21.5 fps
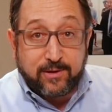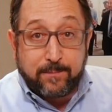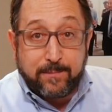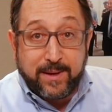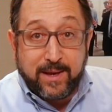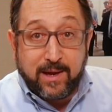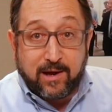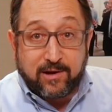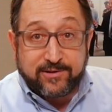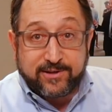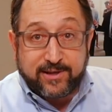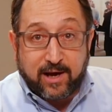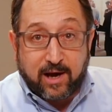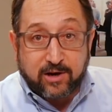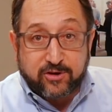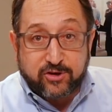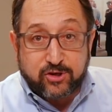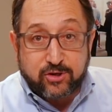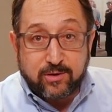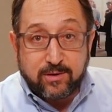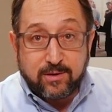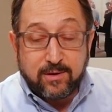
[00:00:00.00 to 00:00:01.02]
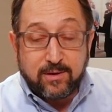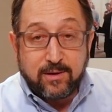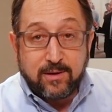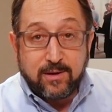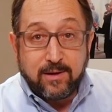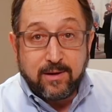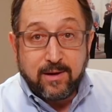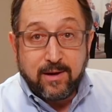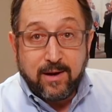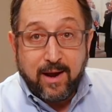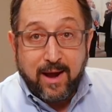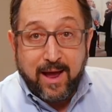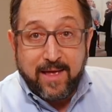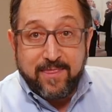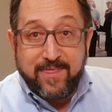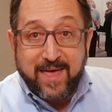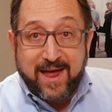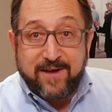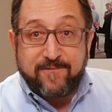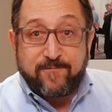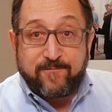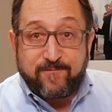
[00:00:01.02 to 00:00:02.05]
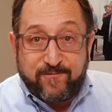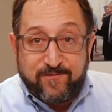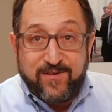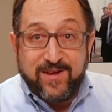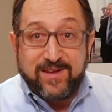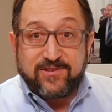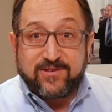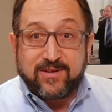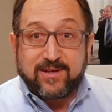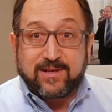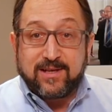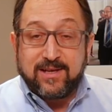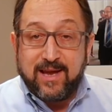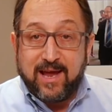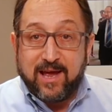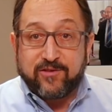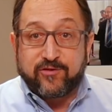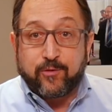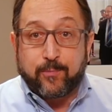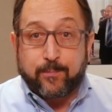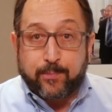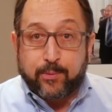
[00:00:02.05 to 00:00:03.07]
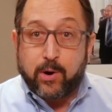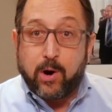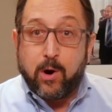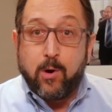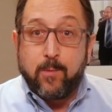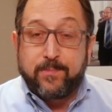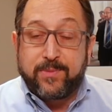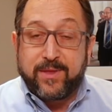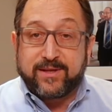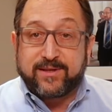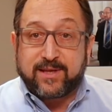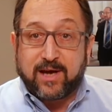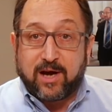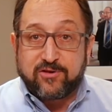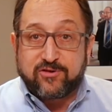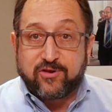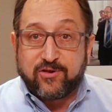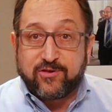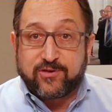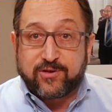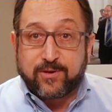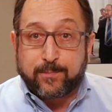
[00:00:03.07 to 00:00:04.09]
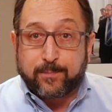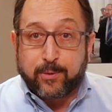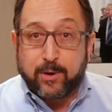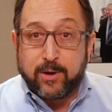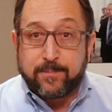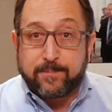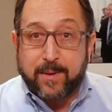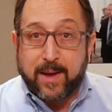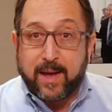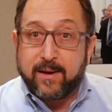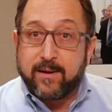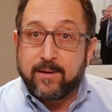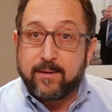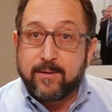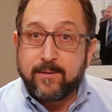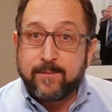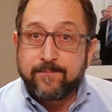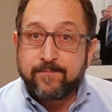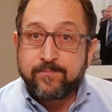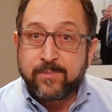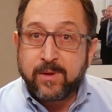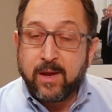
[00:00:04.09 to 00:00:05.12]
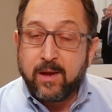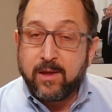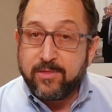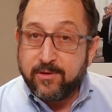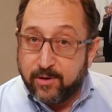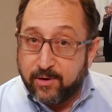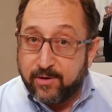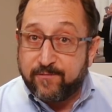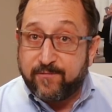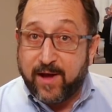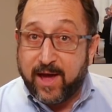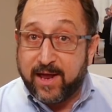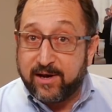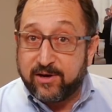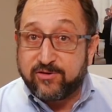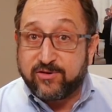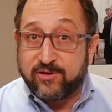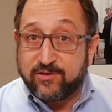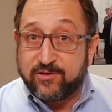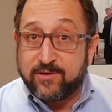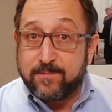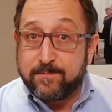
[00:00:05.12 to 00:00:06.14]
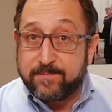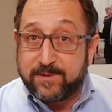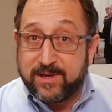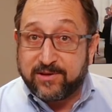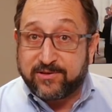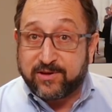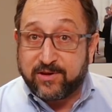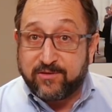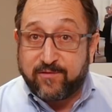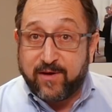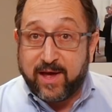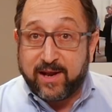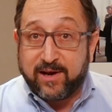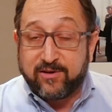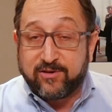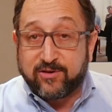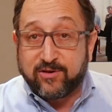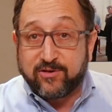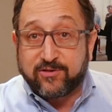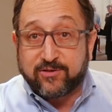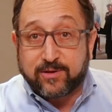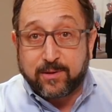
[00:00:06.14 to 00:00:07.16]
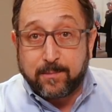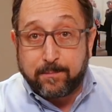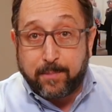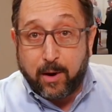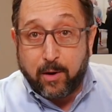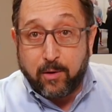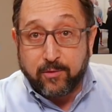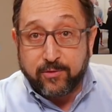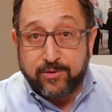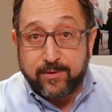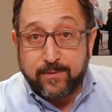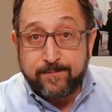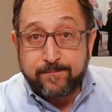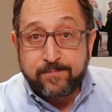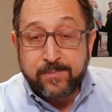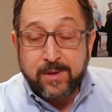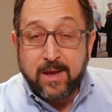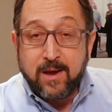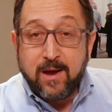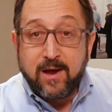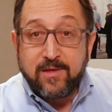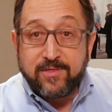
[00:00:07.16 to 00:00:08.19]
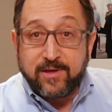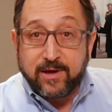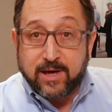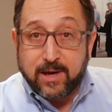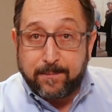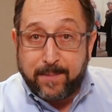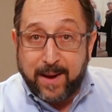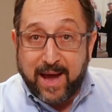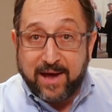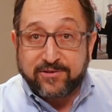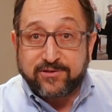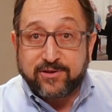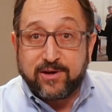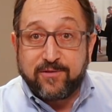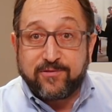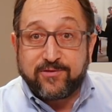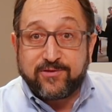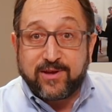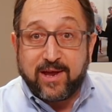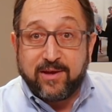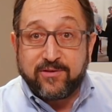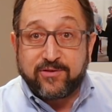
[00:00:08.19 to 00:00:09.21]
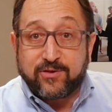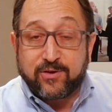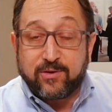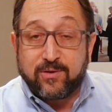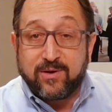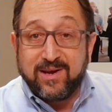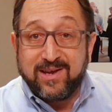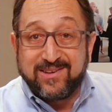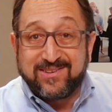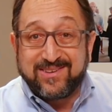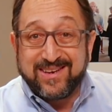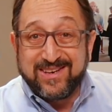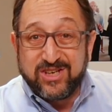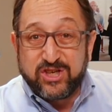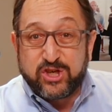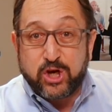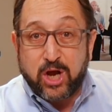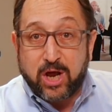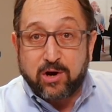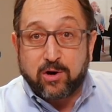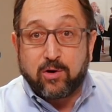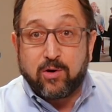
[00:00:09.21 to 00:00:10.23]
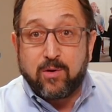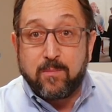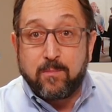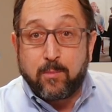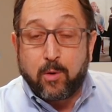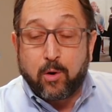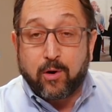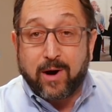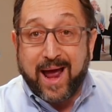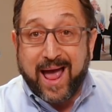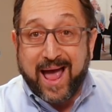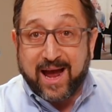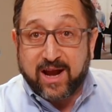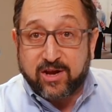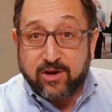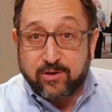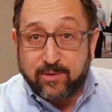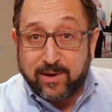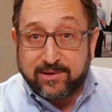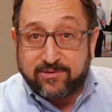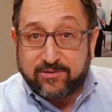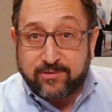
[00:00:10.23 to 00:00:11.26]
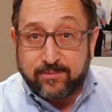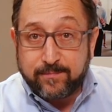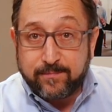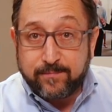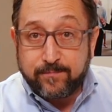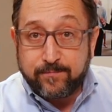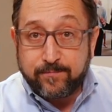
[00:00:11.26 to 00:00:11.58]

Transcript: the BLTouch, and that physically has a probe that touches the print bed. There are advantages and disadvantages to both. The capacitive sensor is in general more accurate,